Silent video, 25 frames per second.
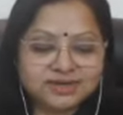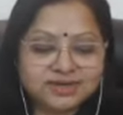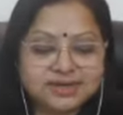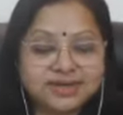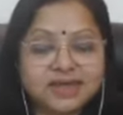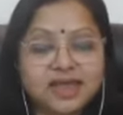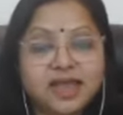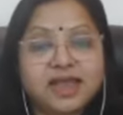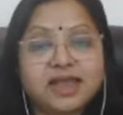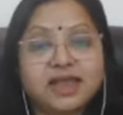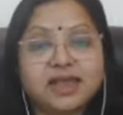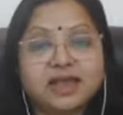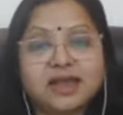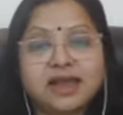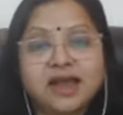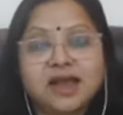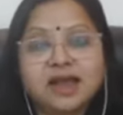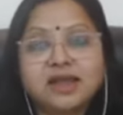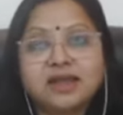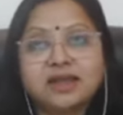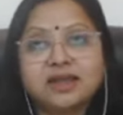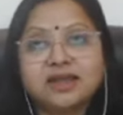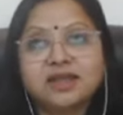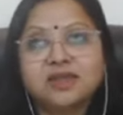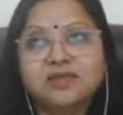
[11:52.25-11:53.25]
See, I
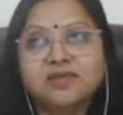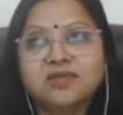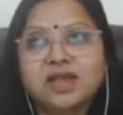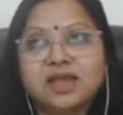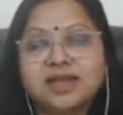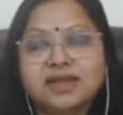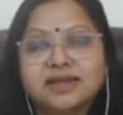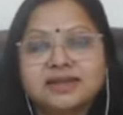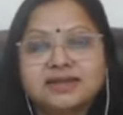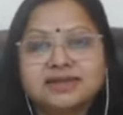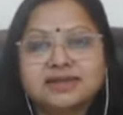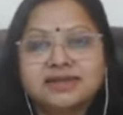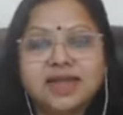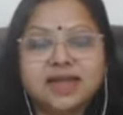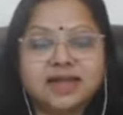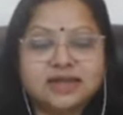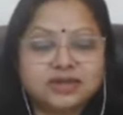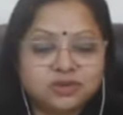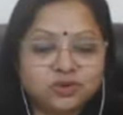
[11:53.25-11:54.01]
can't give the exact